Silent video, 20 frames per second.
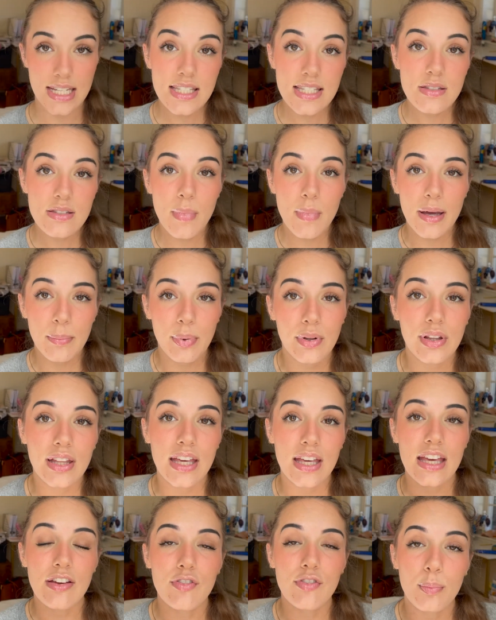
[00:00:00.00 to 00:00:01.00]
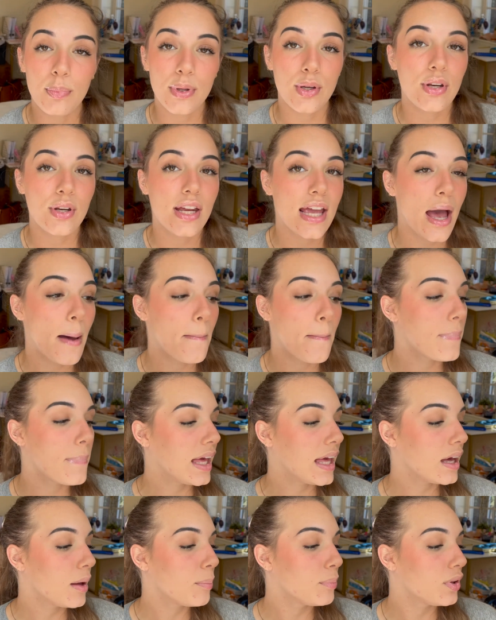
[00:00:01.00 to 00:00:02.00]
is my Believe Beauty
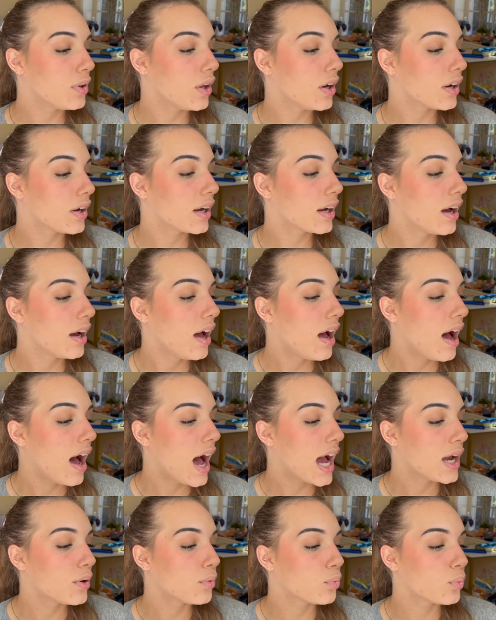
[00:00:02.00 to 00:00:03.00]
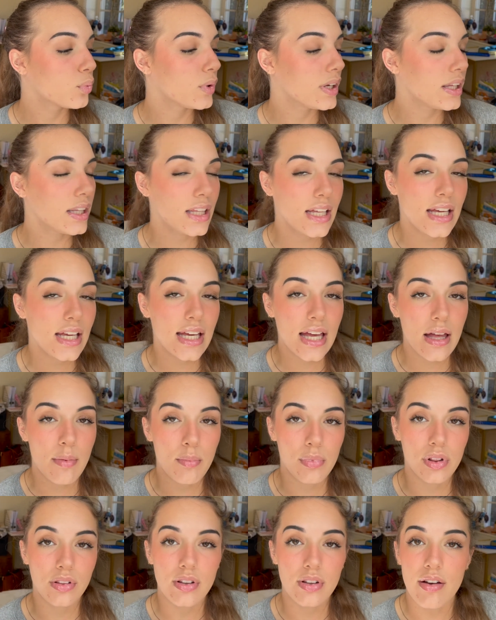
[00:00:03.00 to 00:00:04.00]
makeup look. I really
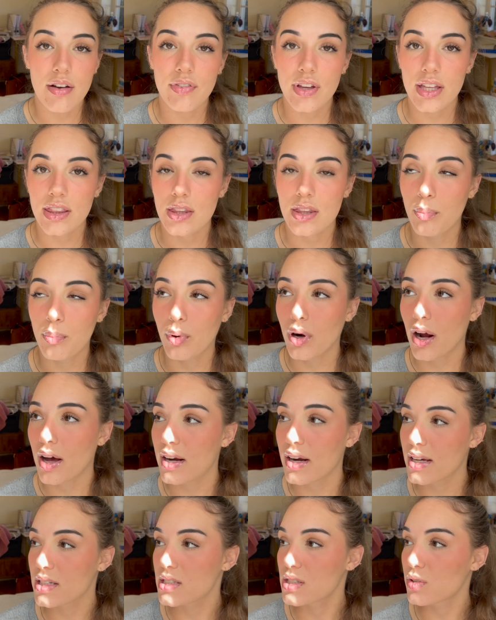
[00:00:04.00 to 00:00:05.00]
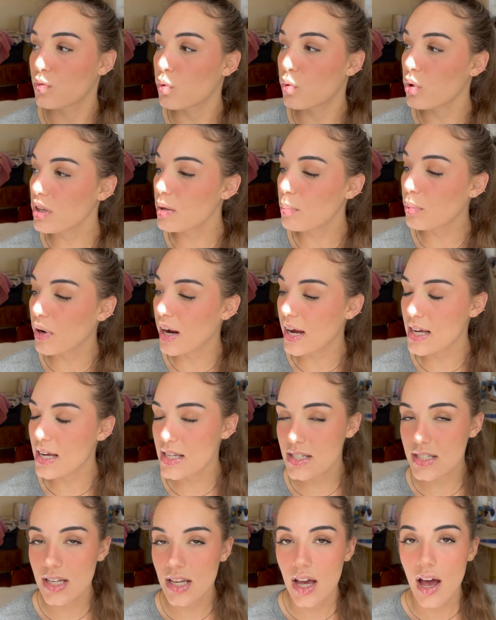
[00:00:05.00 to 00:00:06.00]
am loving the products for the
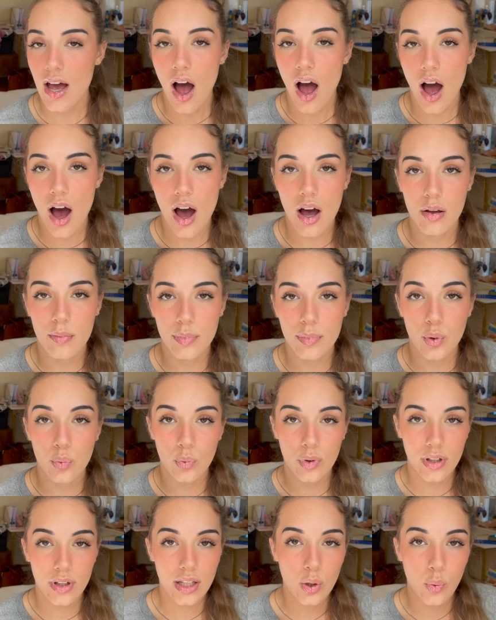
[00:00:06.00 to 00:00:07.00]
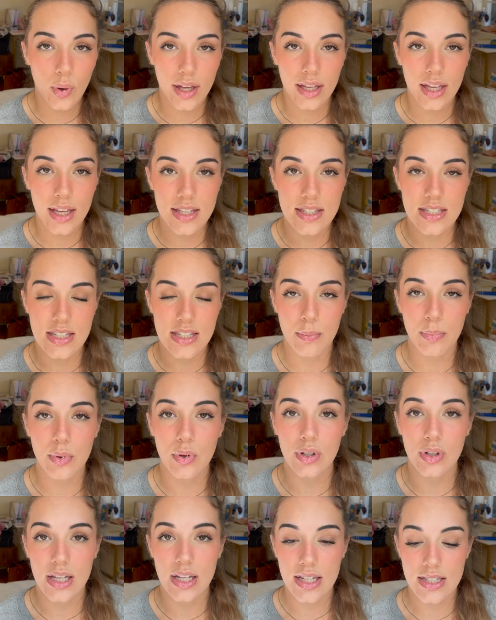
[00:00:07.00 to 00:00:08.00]
price. They're really quick and simple
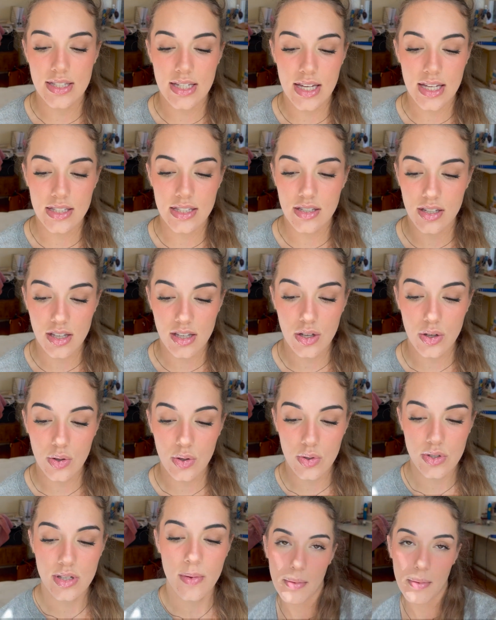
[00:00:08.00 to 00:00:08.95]
and easy to use.